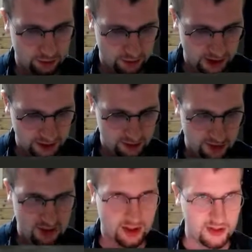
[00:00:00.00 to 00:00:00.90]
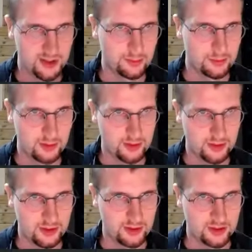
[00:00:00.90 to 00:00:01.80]
get just an entire monitoring
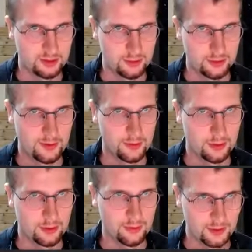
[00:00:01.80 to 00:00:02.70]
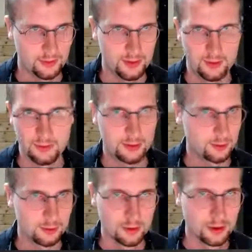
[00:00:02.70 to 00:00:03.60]
system on your web service, which is really cool.